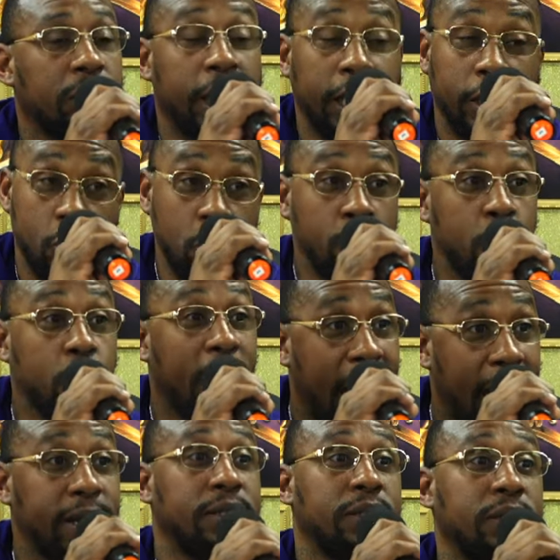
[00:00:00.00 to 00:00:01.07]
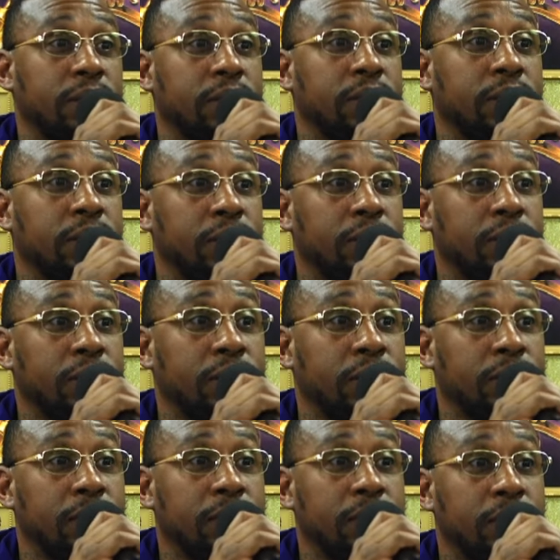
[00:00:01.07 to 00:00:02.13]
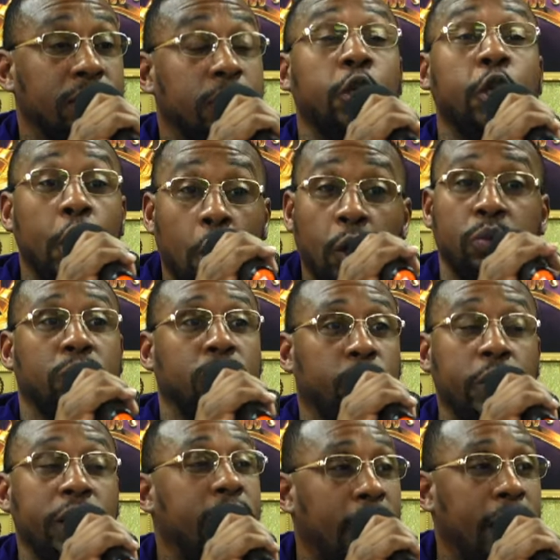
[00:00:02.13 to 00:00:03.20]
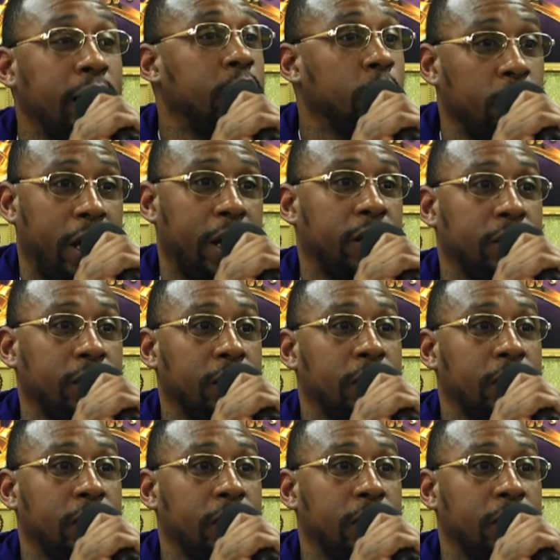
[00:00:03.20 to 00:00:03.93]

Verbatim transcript: Can you do that? No, we can't do that.